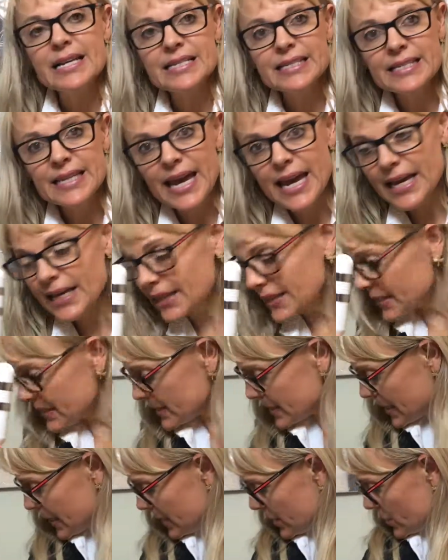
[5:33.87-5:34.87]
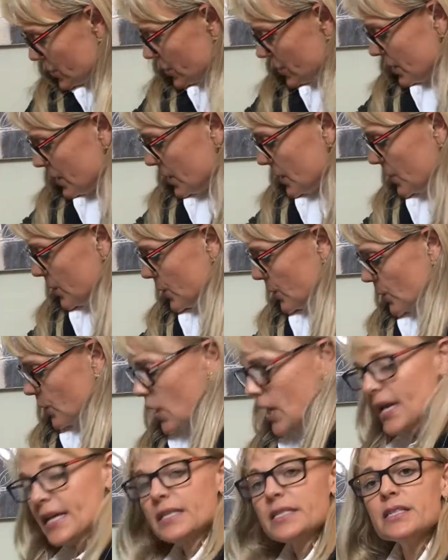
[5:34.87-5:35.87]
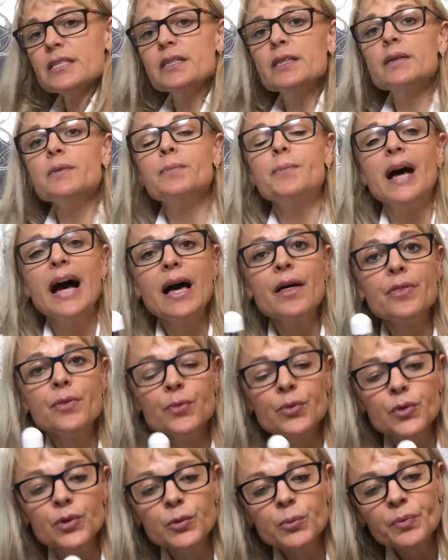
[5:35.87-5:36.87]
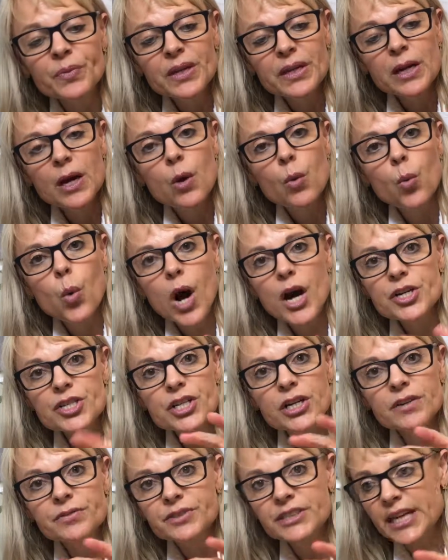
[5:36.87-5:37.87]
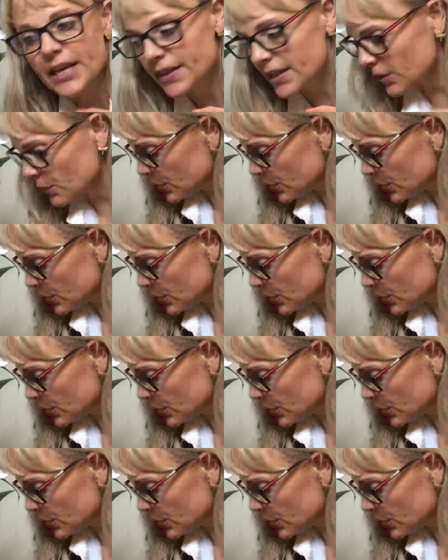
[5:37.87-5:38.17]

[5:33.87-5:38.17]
Take this into the bathroom, wash off gently